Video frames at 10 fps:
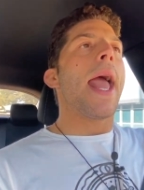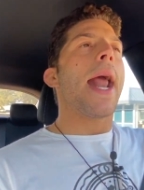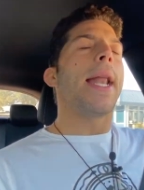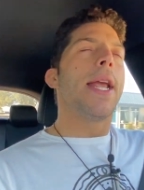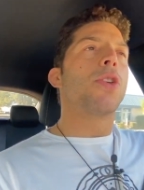
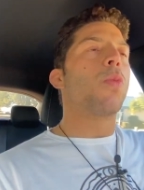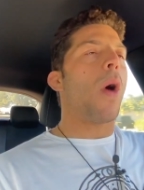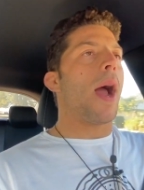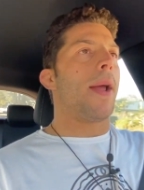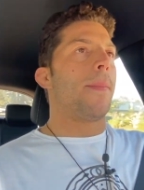And here's
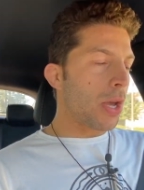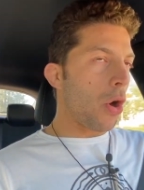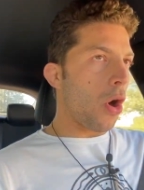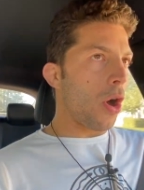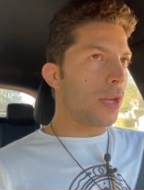why,
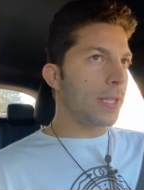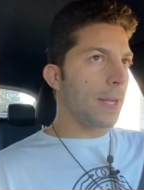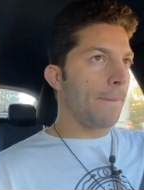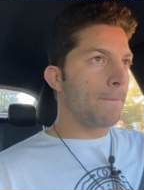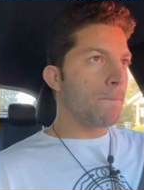because
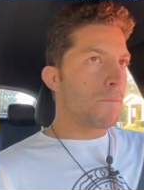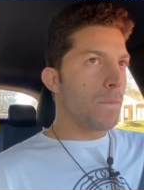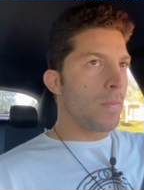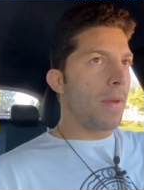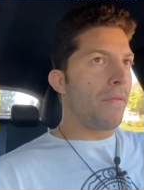
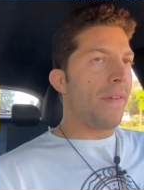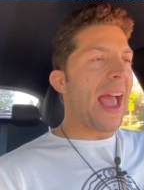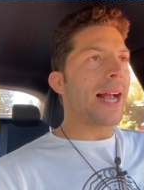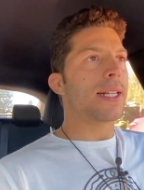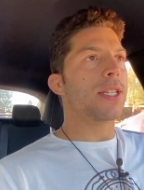
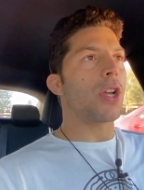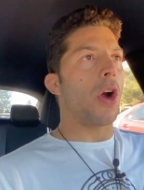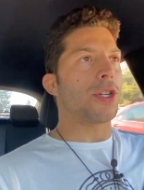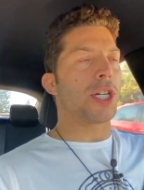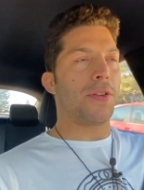facts are
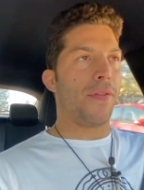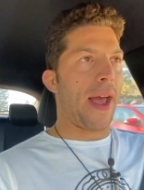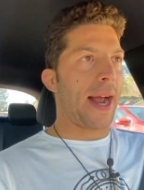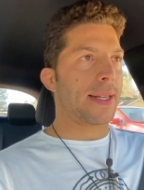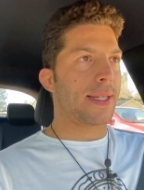just
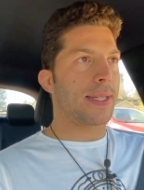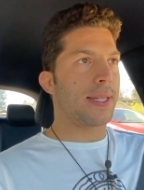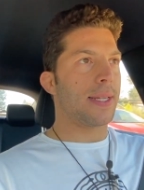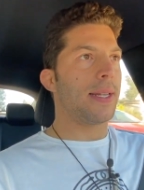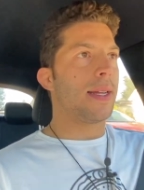facts.
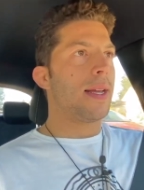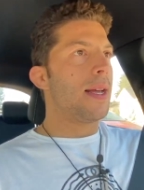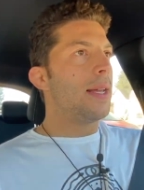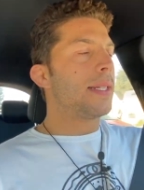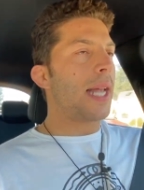
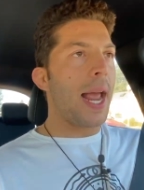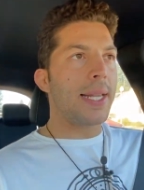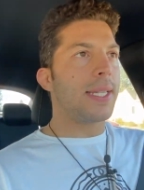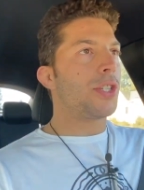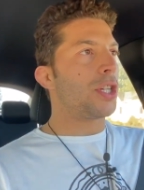
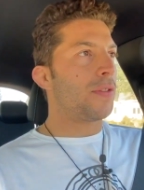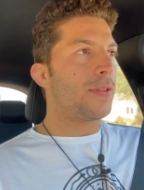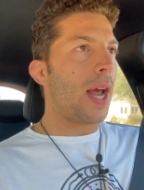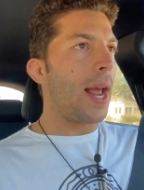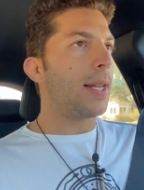Science is just
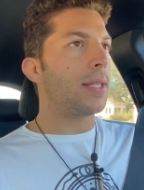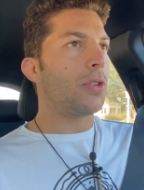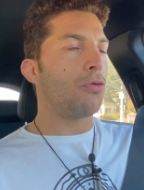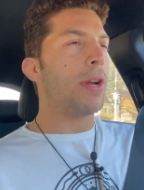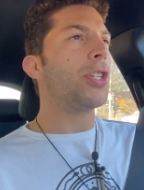science.
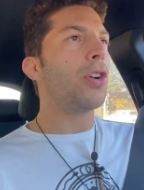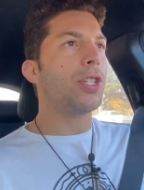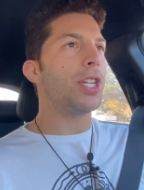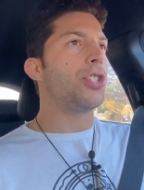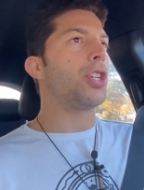Research
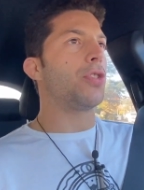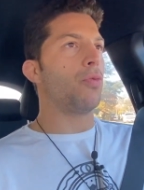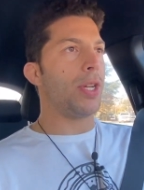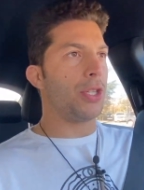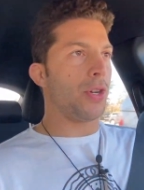is just
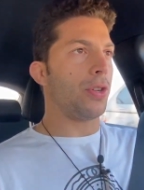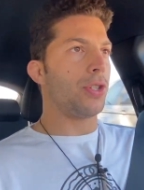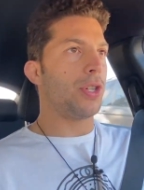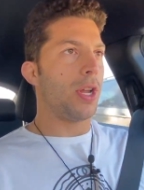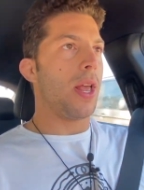
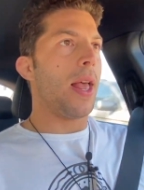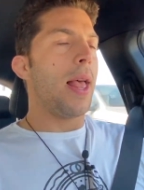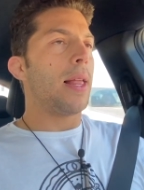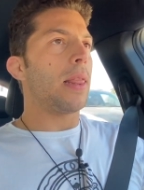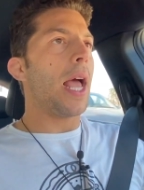research.
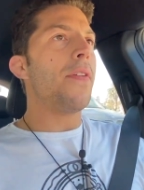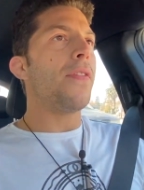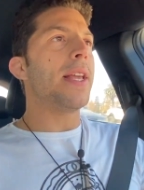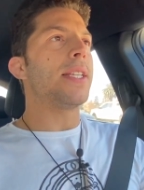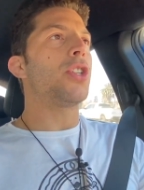Life
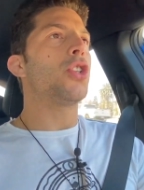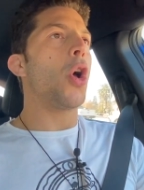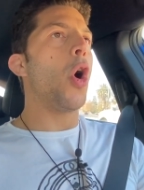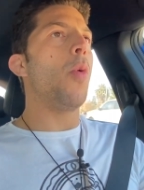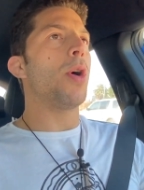is
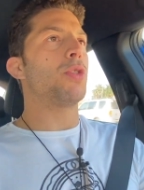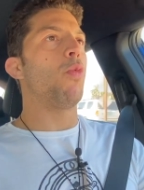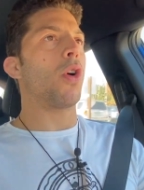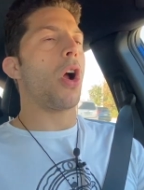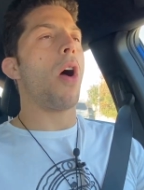so much
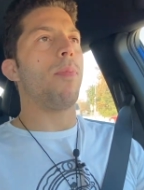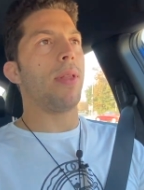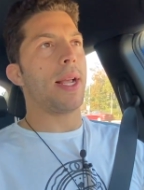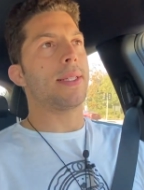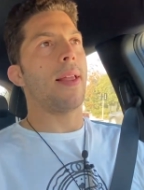more
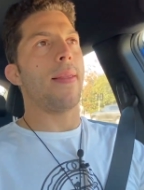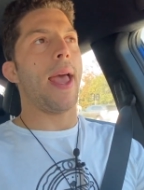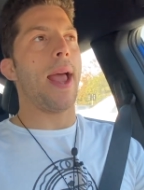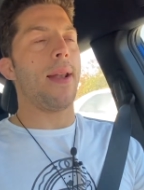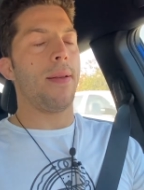complex than that.